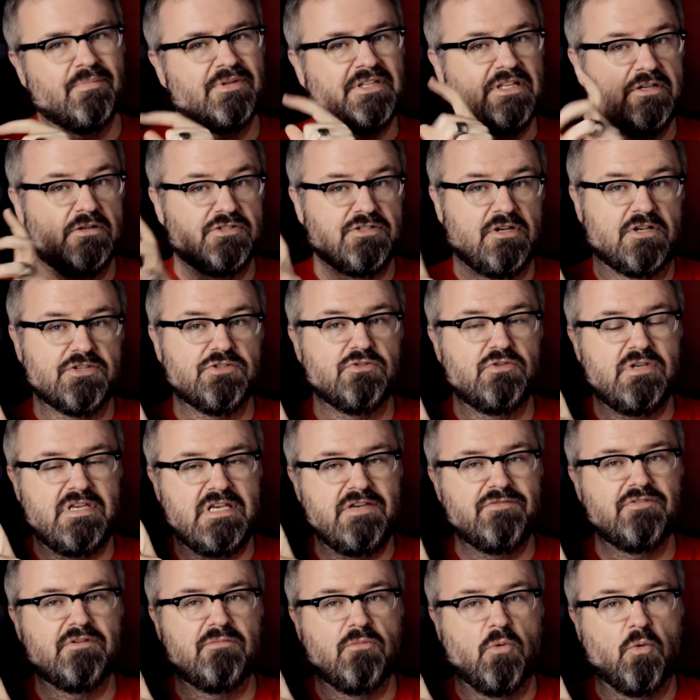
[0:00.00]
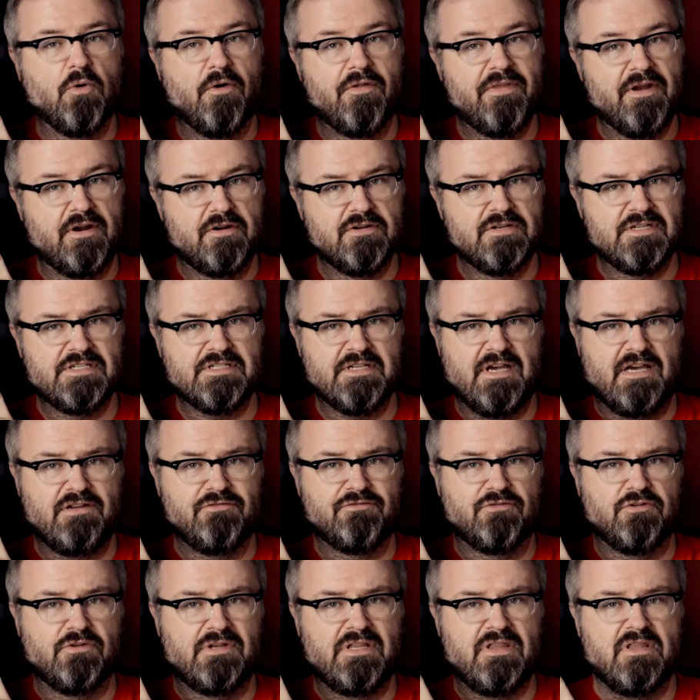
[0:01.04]
But then there's also even more that are designed
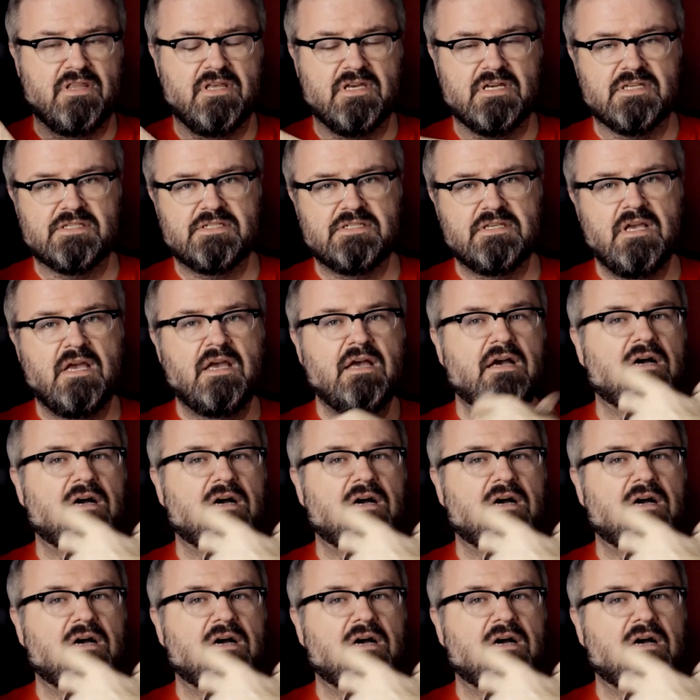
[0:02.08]
for in this